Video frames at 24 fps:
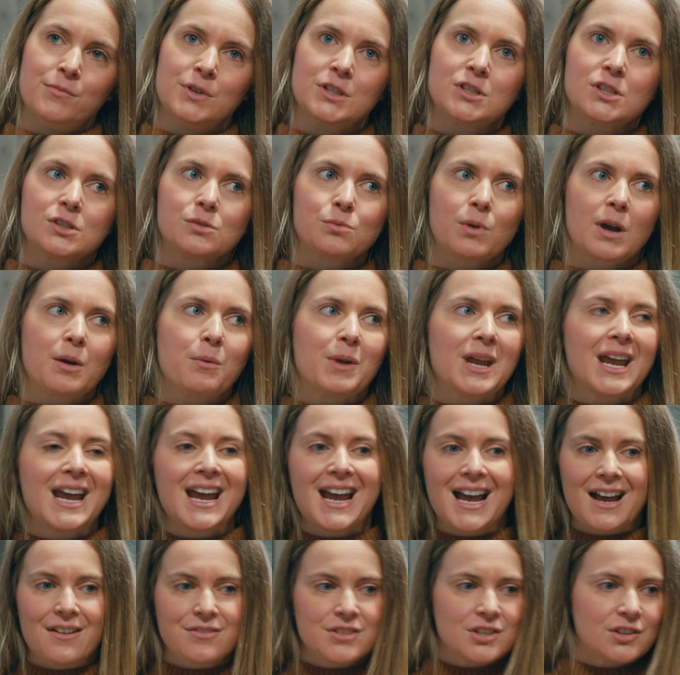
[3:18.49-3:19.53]
which is why we
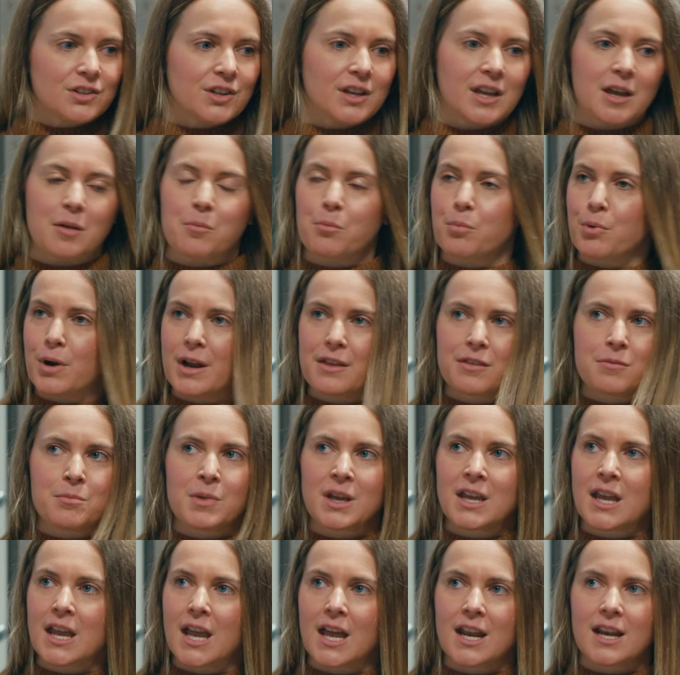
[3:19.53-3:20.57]
have to look at breath
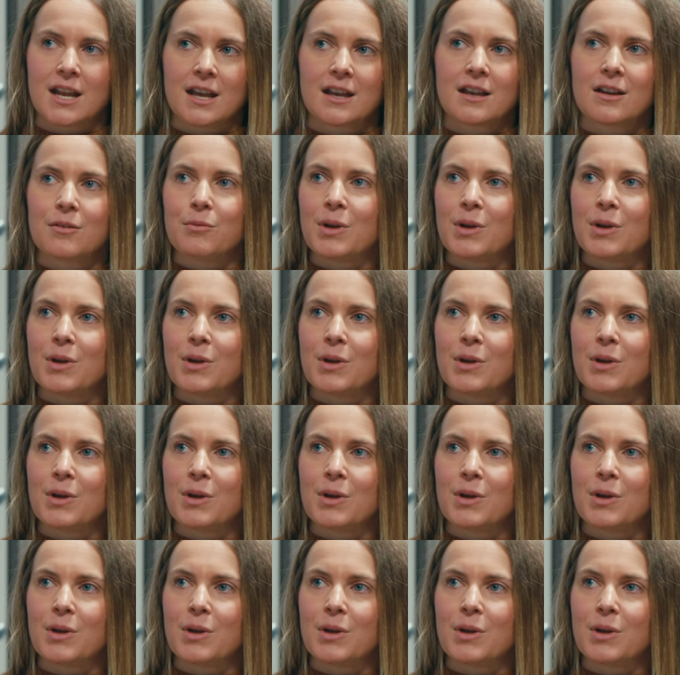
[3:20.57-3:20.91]
mechanic,